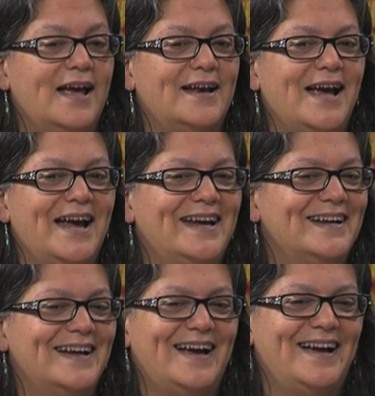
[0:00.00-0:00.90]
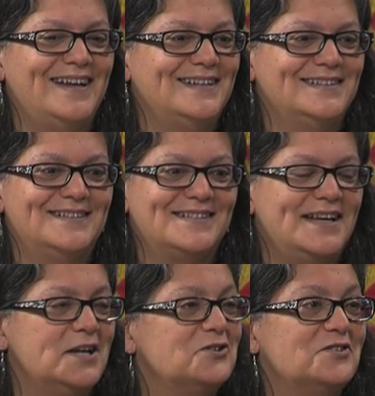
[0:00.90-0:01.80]
And I
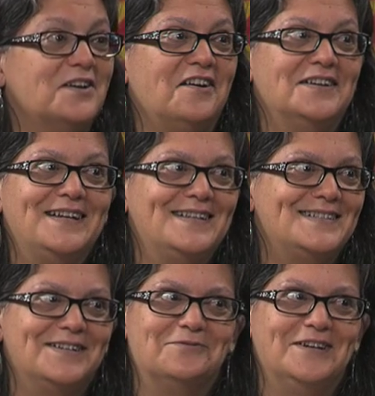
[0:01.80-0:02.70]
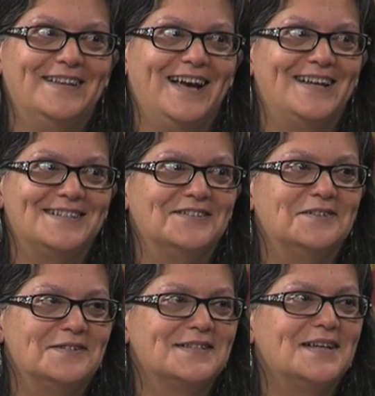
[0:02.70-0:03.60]
just entered a contest and won that, so
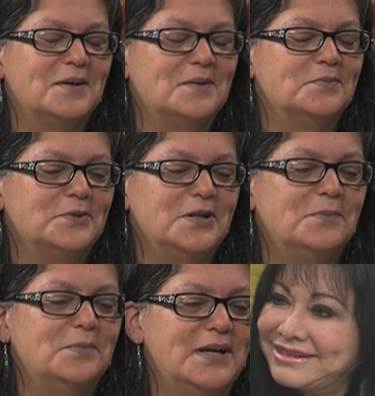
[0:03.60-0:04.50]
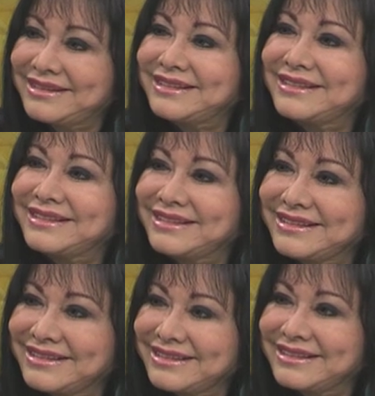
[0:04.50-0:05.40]
it was a pretty wow. big moment, a
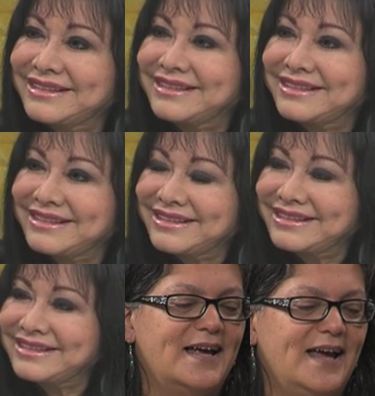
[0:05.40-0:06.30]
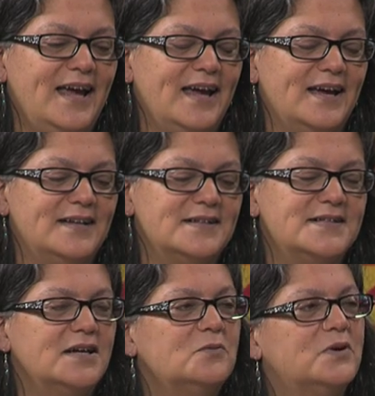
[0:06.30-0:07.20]
big surprise. And the
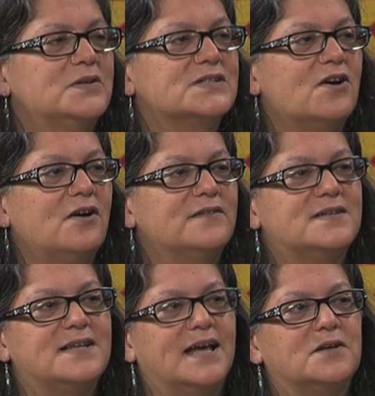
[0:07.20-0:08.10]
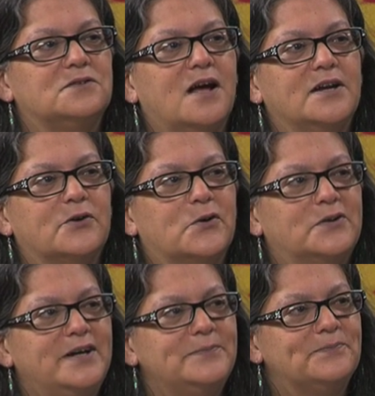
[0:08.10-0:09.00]
second one is called The Zen of La
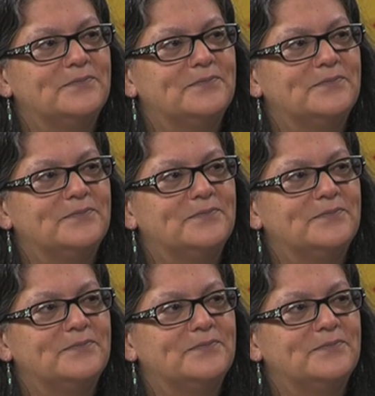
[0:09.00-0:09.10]
Llorona,